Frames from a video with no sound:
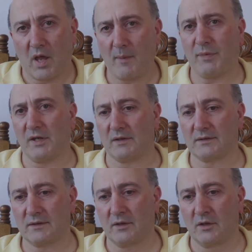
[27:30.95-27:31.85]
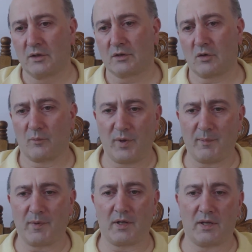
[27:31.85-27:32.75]
happiness. So
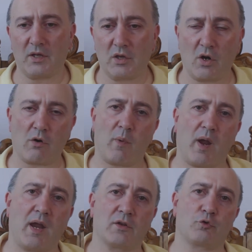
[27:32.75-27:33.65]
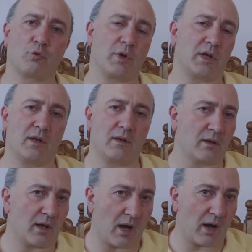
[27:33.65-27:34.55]
people in Norway and Sweden
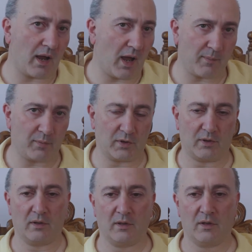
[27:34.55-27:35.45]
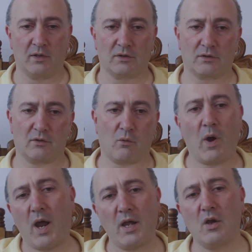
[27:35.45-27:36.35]
are happy. So
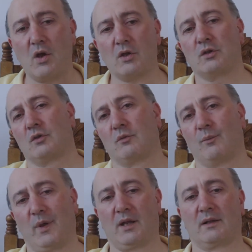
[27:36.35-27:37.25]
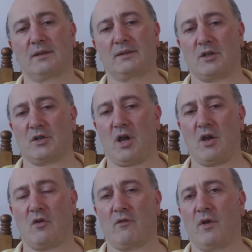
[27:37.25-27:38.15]
why not to build such
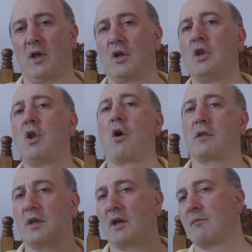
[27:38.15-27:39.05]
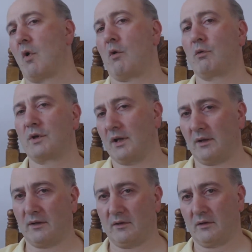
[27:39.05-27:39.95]
kind of Nordic
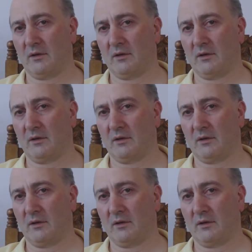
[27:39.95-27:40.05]
model